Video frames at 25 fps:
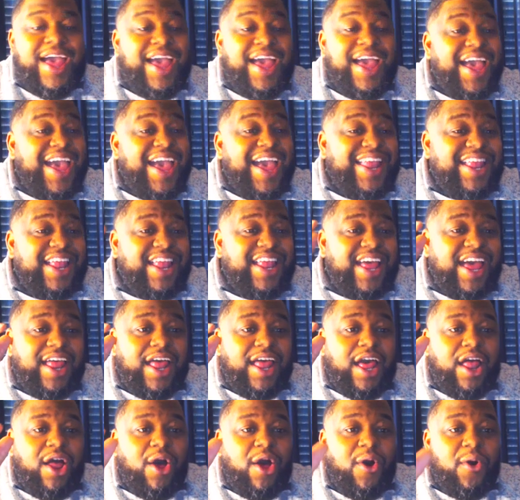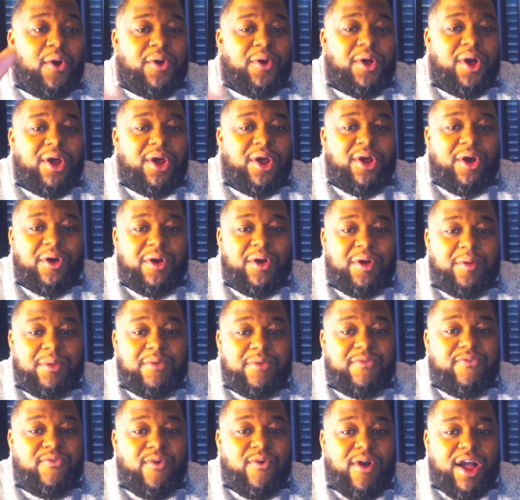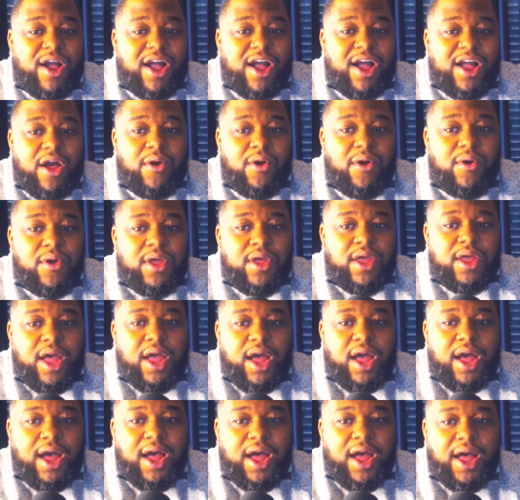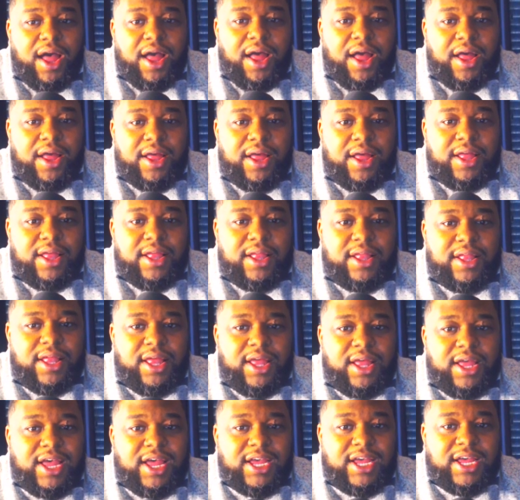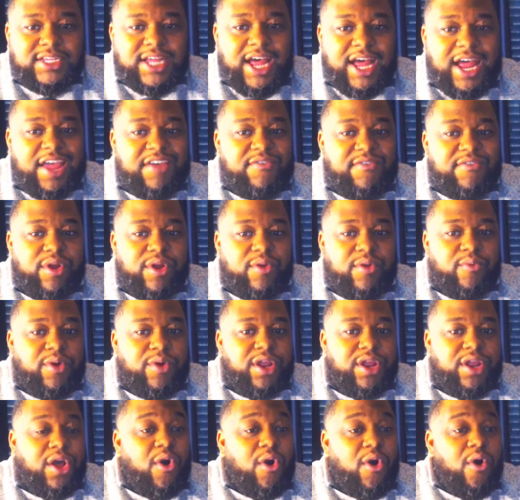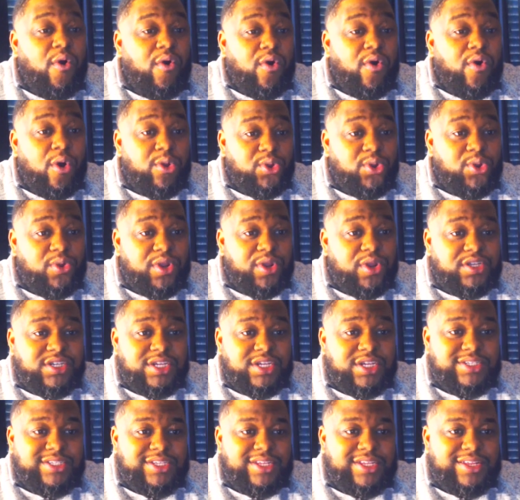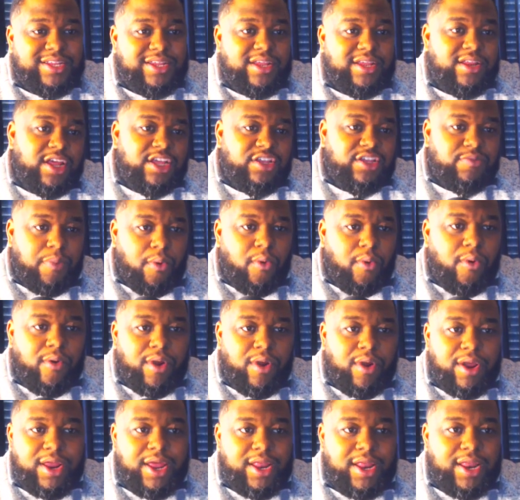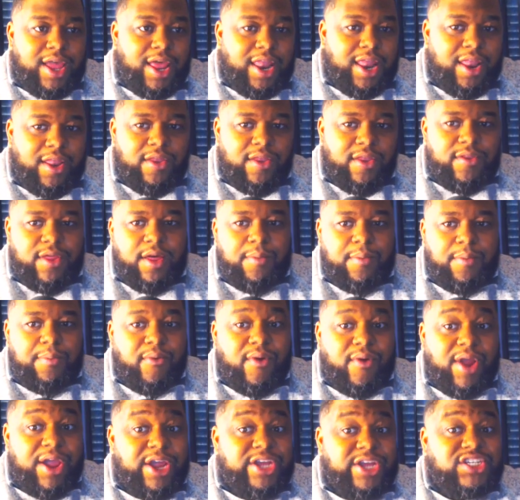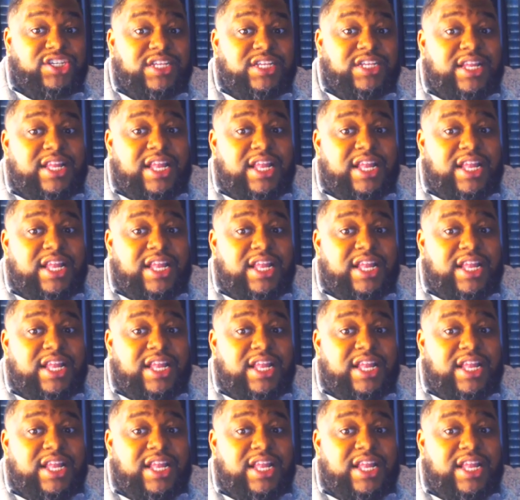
And hold on, before I go, because I ain't want to go through this because it's boring. And but right here it says